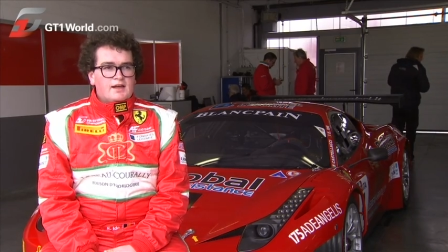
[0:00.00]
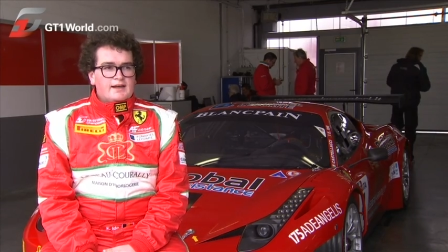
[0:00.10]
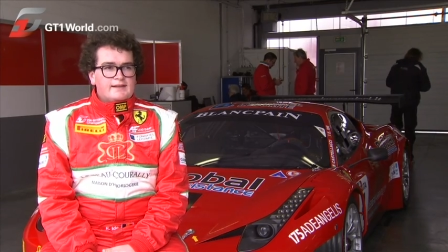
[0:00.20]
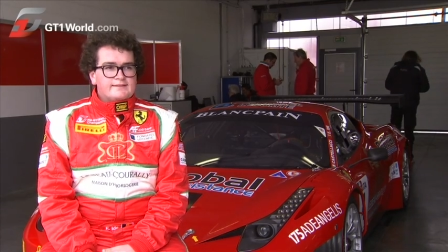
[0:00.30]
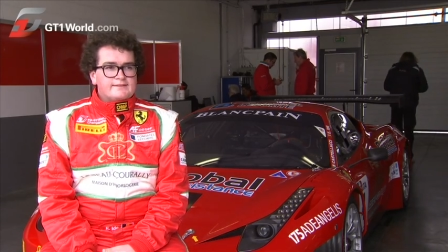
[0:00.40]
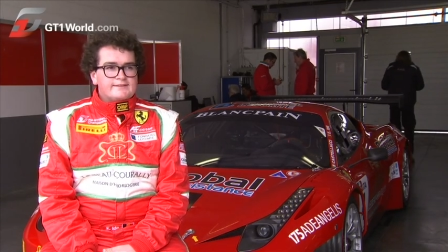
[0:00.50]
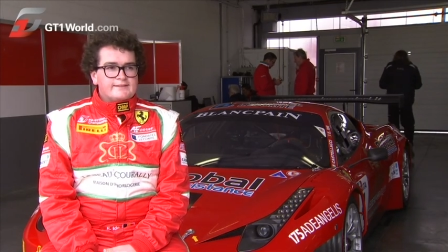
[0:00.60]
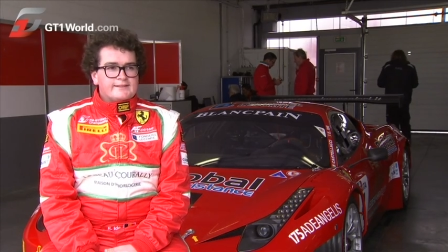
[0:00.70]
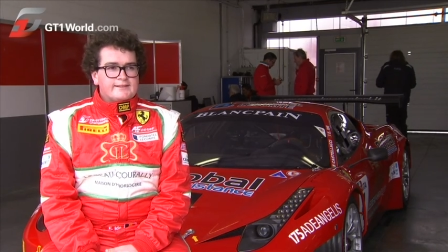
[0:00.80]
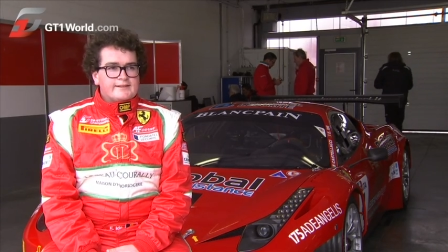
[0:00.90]
and
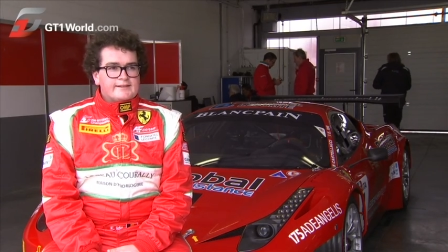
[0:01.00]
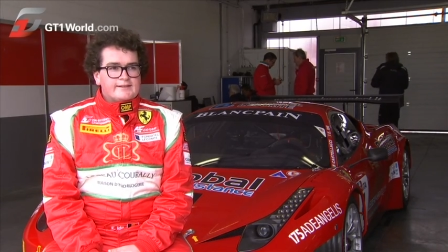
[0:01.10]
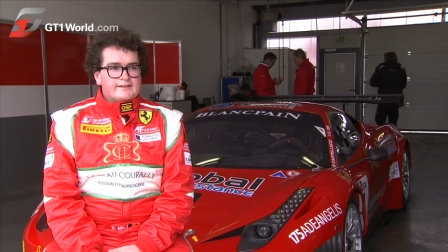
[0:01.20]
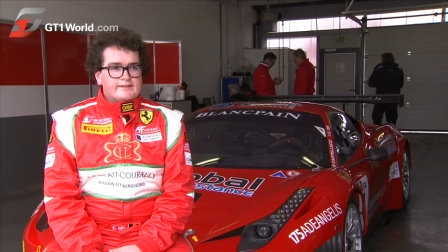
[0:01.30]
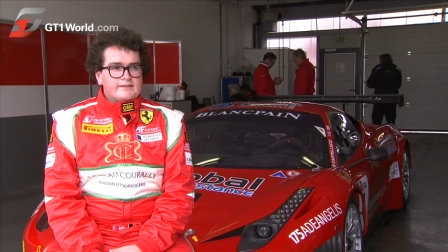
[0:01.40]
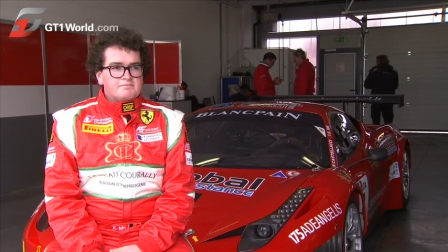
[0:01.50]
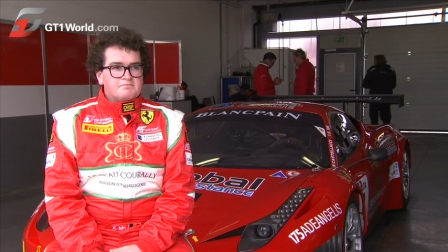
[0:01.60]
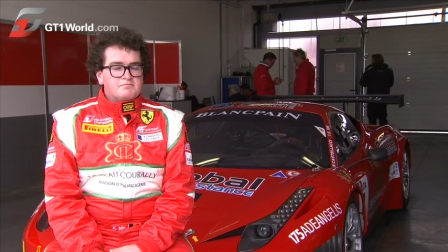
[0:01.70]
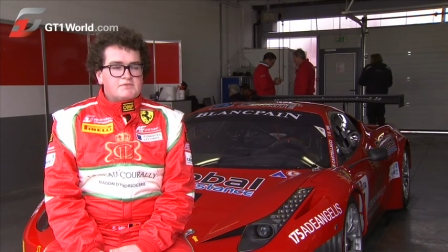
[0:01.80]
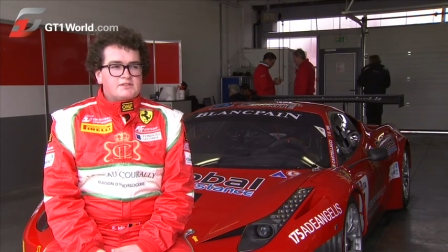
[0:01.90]

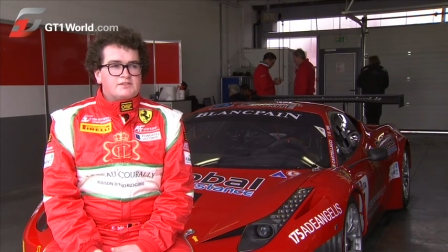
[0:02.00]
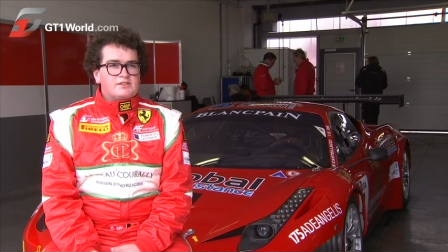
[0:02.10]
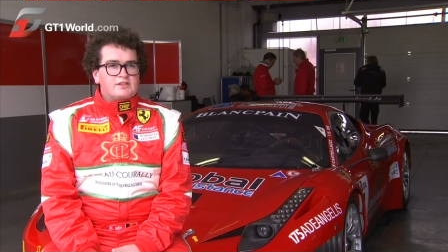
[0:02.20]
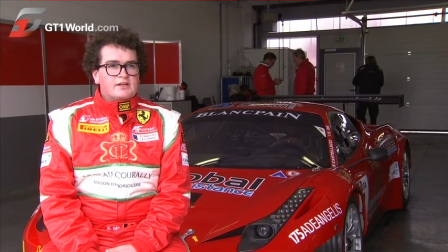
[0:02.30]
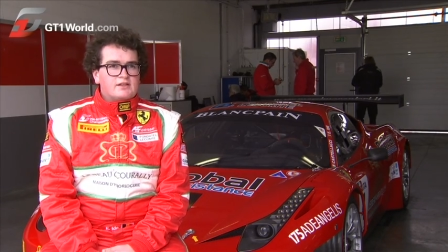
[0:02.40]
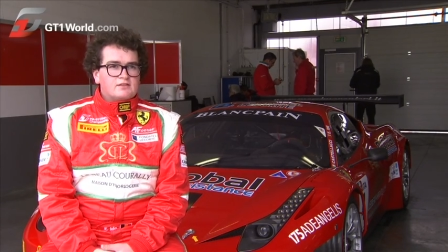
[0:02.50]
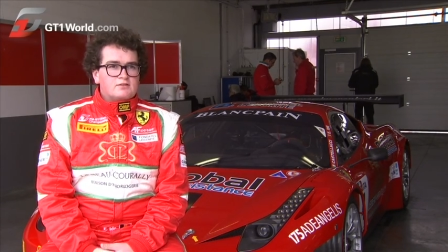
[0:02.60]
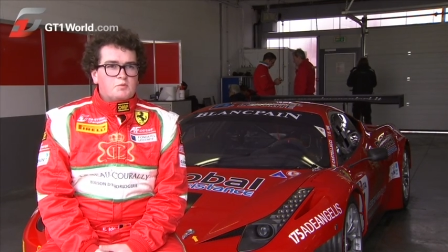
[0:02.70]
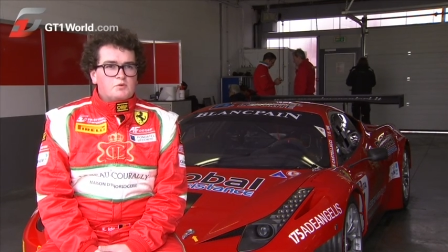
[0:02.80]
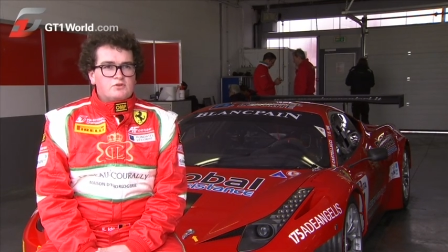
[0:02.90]
um, this year I got
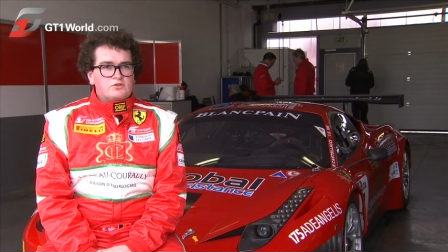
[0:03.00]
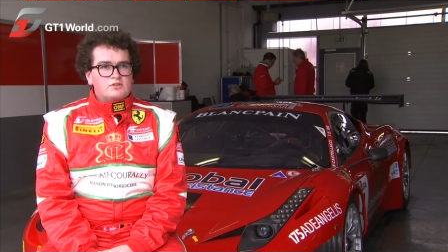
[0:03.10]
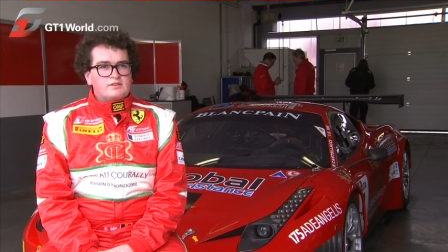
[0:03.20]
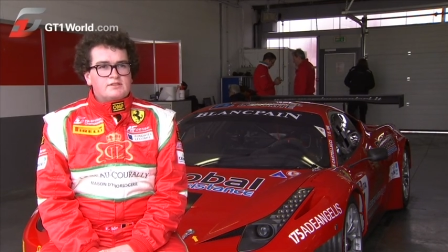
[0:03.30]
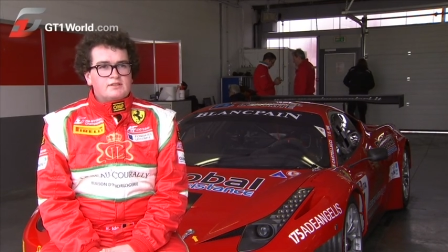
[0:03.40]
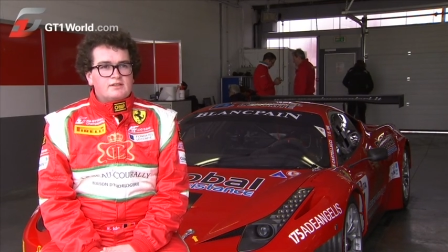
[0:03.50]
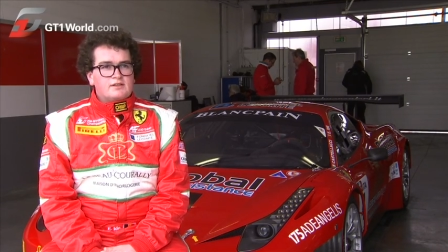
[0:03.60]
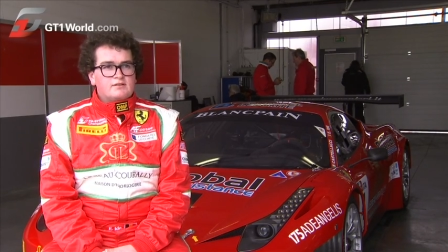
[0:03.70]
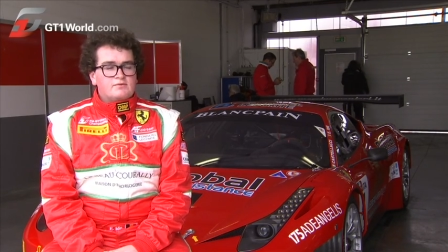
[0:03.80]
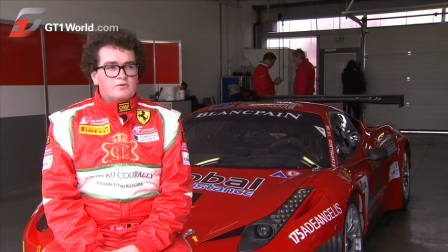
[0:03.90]
the opportunity
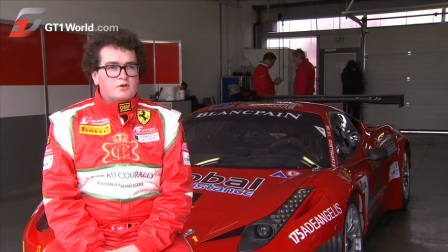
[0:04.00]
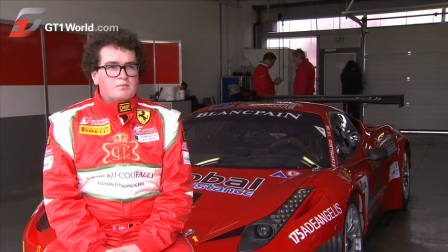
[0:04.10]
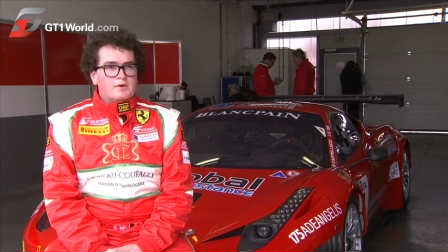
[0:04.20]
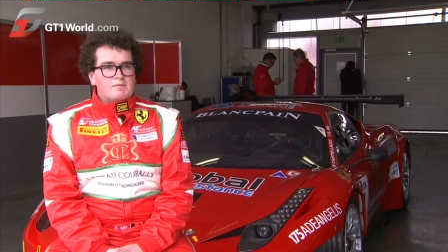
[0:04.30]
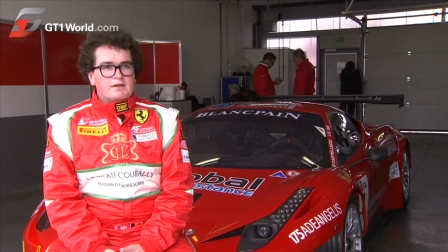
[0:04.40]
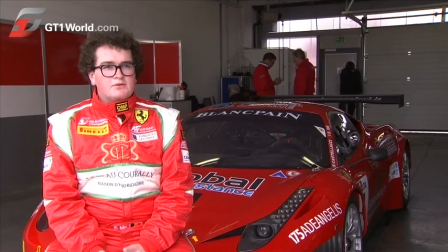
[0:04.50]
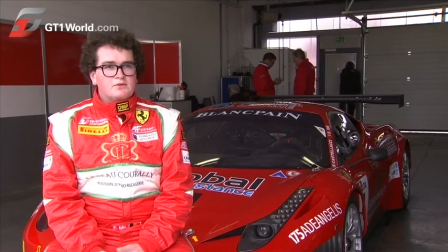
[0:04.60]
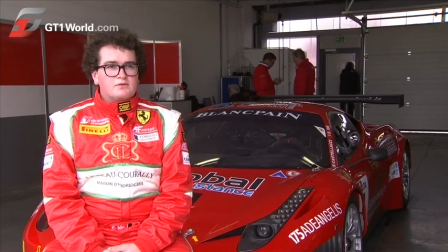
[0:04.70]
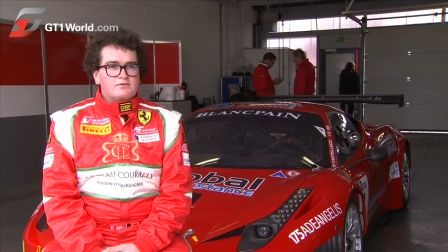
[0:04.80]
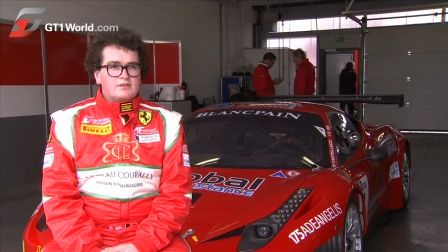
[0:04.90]
uh, from
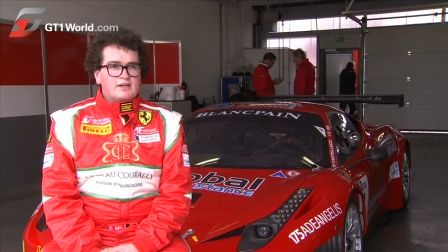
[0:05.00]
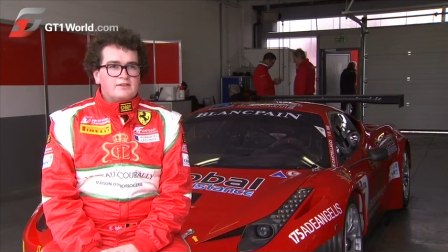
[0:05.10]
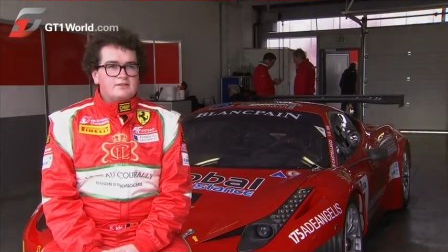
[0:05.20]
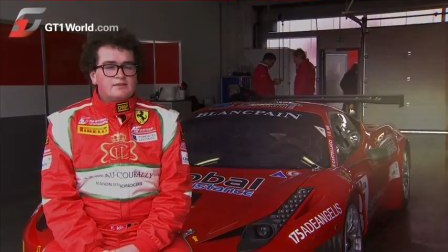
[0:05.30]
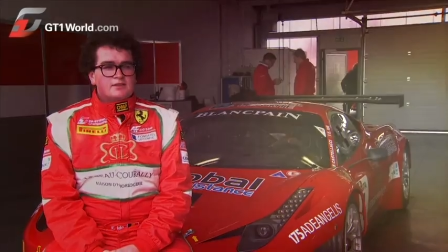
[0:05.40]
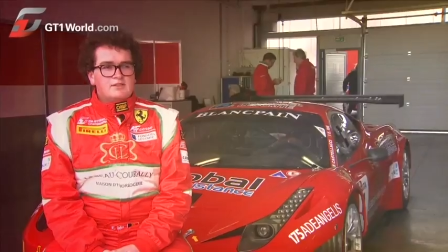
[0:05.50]
Amato Ferrari.